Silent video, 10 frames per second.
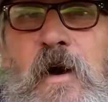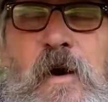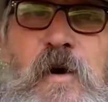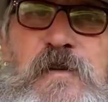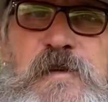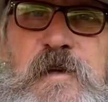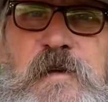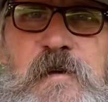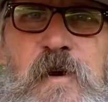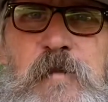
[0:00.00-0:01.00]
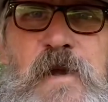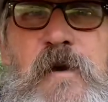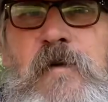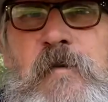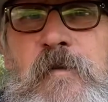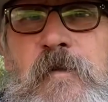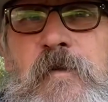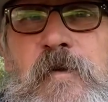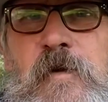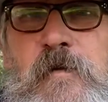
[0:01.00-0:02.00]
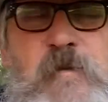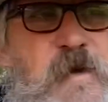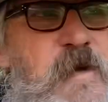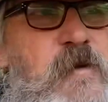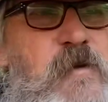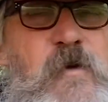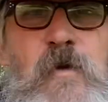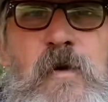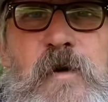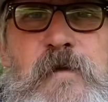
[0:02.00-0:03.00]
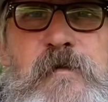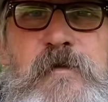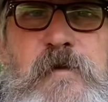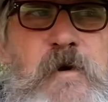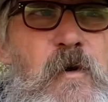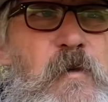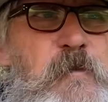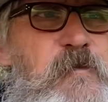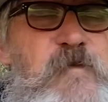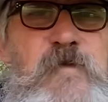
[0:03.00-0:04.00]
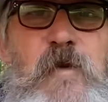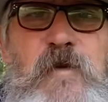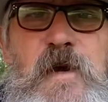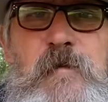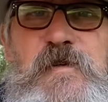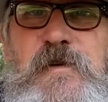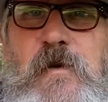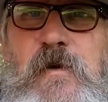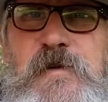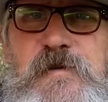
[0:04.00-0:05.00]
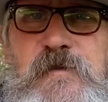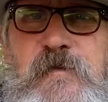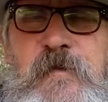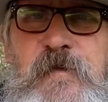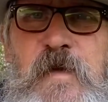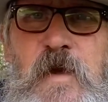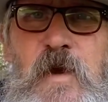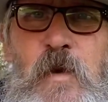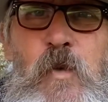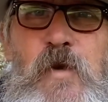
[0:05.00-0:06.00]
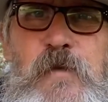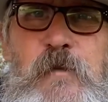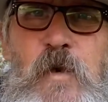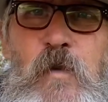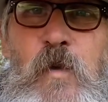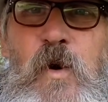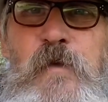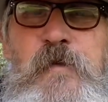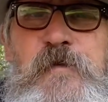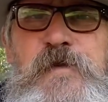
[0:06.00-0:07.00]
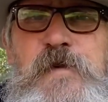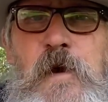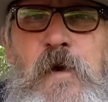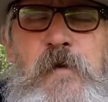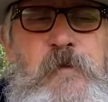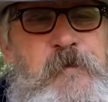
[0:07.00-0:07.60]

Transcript: I said, you know, I'll blow them. I'll get it online. You know, I know my size and what I want, so